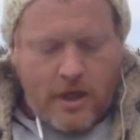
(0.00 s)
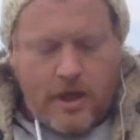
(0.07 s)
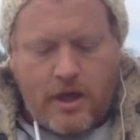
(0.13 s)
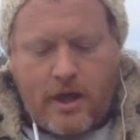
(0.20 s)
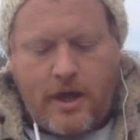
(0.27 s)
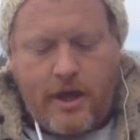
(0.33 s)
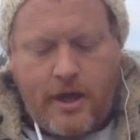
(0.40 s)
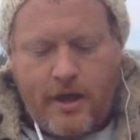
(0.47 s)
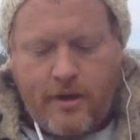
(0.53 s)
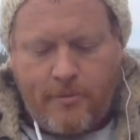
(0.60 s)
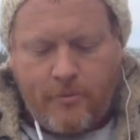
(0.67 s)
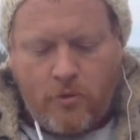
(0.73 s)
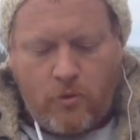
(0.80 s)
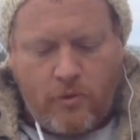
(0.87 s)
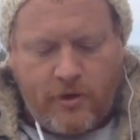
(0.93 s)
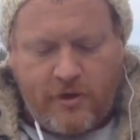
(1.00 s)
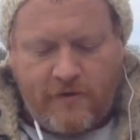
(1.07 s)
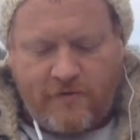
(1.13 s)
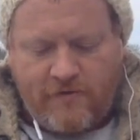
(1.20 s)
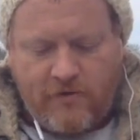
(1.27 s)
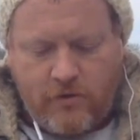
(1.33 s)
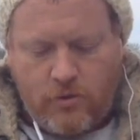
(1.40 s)
I am going
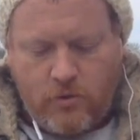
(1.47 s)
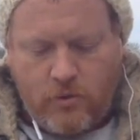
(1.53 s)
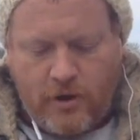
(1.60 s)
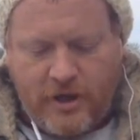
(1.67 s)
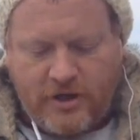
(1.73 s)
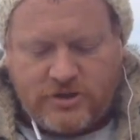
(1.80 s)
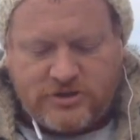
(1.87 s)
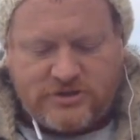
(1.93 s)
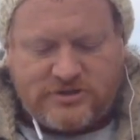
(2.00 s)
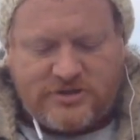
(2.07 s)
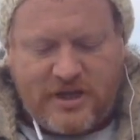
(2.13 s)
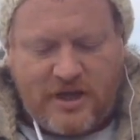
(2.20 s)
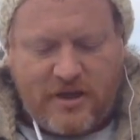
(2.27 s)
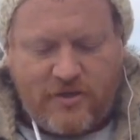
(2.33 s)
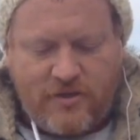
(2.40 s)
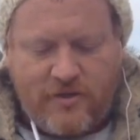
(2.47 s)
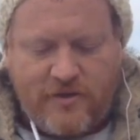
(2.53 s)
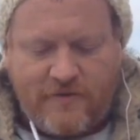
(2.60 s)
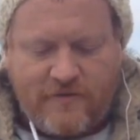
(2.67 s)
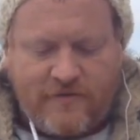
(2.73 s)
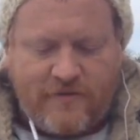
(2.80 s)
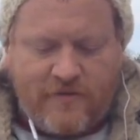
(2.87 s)
to just take
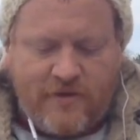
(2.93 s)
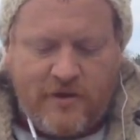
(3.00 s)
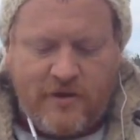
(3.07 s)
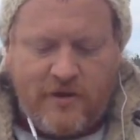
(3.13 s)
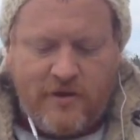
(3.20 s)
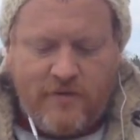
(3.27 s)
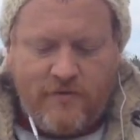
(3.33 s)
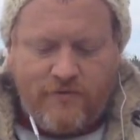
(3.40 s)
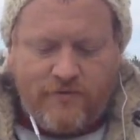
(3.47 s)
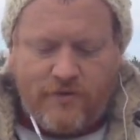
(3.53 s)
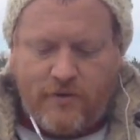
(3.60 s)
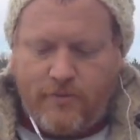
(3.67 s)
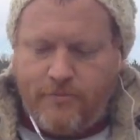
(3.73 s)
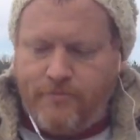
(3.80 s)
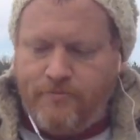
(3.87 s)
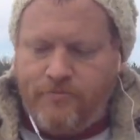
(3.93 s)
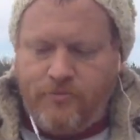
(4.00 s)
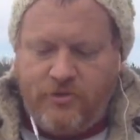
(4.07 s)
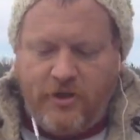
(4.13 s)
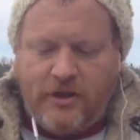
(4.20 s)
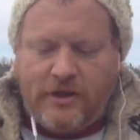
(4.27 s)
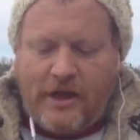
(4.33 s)
this from
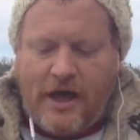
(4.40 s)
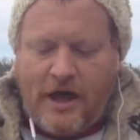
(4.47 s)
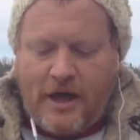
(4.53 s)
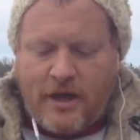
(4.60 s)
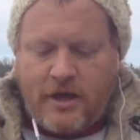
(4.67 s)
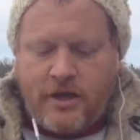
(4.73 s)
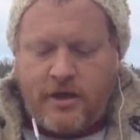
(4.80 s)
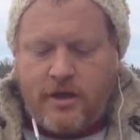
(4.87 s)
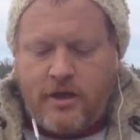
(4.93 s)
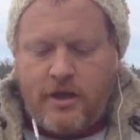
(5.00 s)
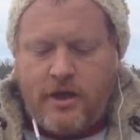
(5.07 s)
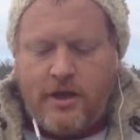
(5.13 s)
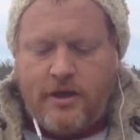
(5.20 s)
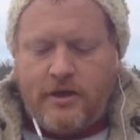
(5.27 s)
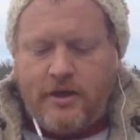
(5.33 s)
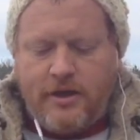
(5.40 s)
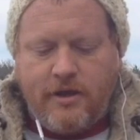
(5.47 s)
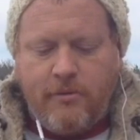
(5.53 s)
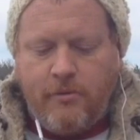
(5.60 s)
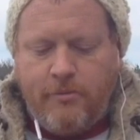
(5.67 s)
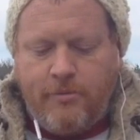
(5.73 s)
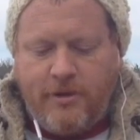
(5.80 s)
the lock like
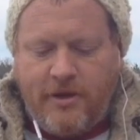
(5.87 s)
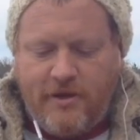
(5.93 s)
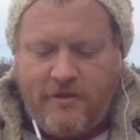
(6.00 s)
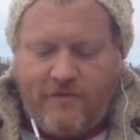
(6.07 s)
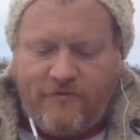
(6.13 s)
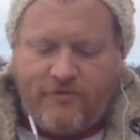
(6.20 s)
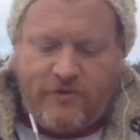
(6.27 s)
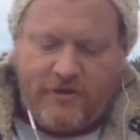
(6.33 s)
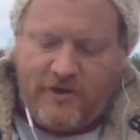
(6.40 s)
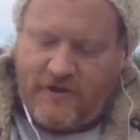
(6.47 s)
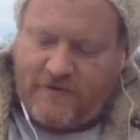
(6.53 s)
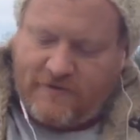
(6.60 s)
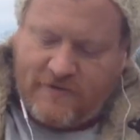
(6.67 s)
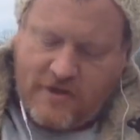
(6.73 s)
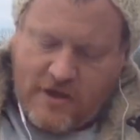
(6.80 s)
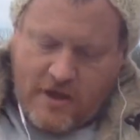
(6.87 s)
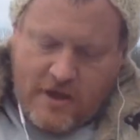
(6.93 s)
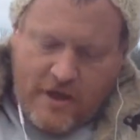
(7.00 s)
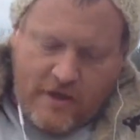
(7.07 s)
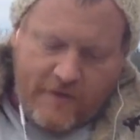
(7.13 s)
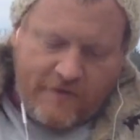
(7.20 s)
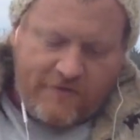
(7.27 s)
it would be in the fleece.
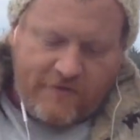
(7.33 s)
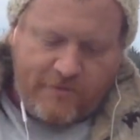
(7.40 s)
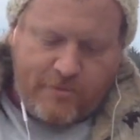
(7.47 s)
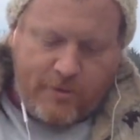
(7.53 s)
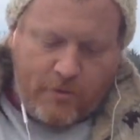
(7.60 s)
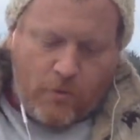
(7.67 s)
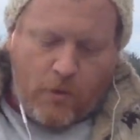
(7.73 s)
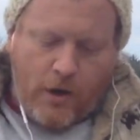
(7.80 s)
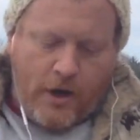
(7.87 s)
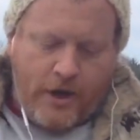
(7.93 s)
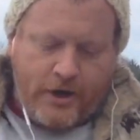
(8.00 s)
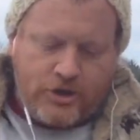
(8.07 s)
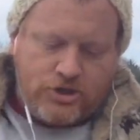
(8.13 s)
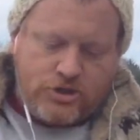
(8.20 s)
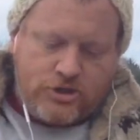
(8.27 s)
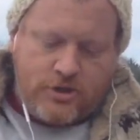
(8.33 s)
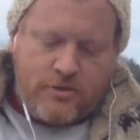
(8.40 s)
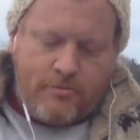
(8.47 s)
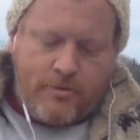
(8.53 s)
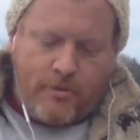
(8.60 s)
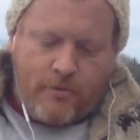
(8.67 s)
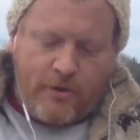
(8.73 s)
This has been washed,
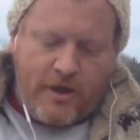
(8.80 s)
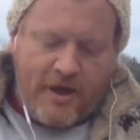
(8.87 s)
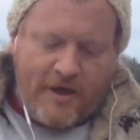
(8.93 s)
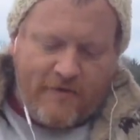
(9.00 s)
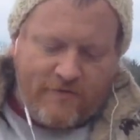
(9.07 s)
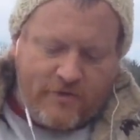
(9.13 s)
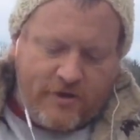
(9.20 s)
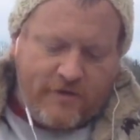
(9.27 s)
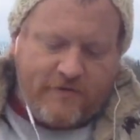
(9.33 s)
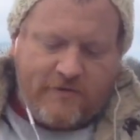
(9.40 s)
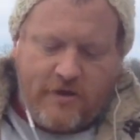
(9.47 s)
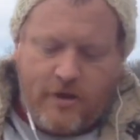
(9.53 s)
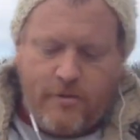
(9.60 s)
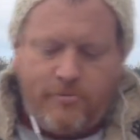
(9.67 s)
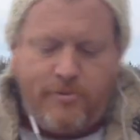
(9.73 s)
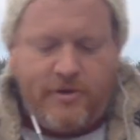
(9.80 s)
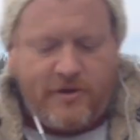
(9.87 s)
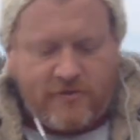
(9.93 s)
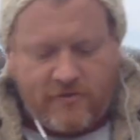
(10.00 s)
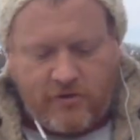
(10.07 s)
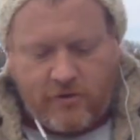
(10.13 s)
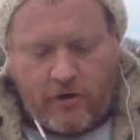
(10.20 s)
but we haven't
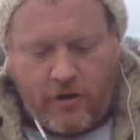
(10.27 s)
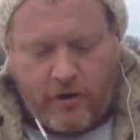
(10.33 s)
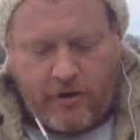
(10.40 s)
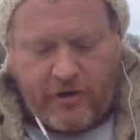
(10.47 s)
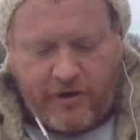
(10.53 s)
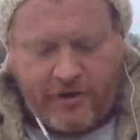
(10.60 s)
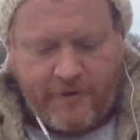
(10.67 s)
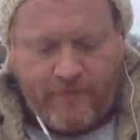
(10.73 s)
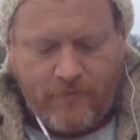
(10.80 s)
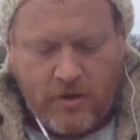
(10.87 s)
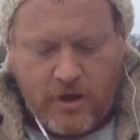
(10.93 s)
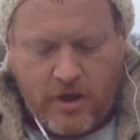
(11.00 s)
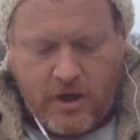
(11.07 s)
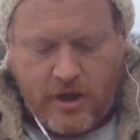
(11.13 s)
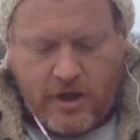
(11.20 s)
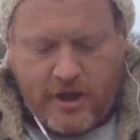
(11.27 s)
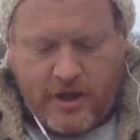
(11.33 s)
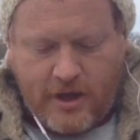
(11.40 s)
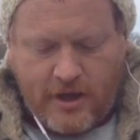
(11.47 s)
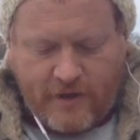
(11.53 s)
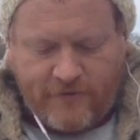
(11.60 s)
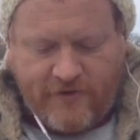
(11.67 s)
picked or carded it. And
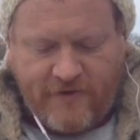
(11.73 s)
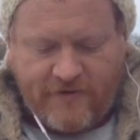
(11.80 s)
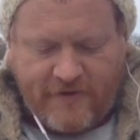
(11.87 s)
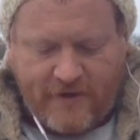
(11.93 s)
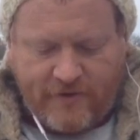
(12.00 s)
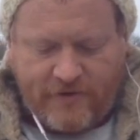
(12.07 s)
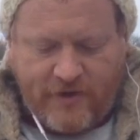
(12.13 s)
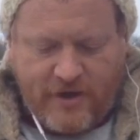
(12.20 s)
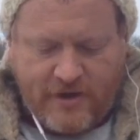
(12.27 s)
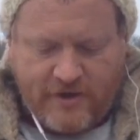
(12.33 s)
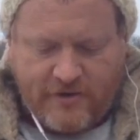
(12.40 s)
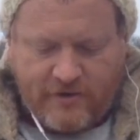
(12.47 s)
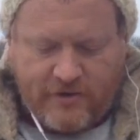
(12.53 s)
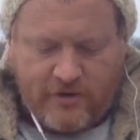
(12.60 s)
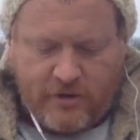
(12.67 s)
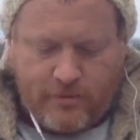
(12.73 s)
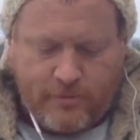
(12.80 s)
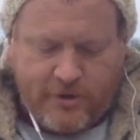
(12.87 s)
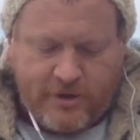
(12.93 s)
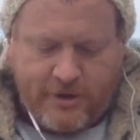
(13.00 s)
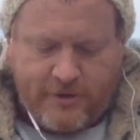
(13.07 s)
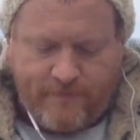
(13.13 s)
I'll tease out the end a little
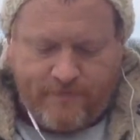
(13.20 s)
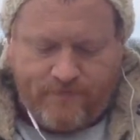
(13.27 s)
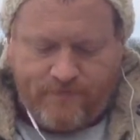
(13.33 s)
bit,